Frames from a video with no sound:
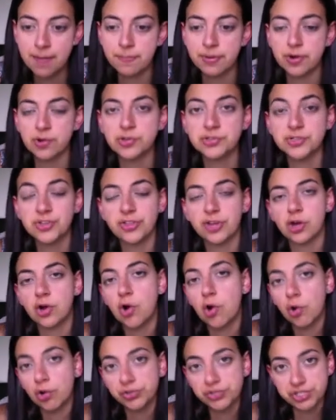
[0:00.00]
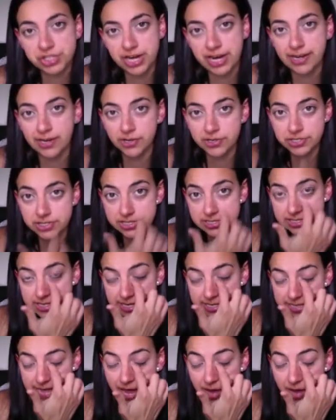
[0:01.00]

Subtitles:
but also the cold chain logistics.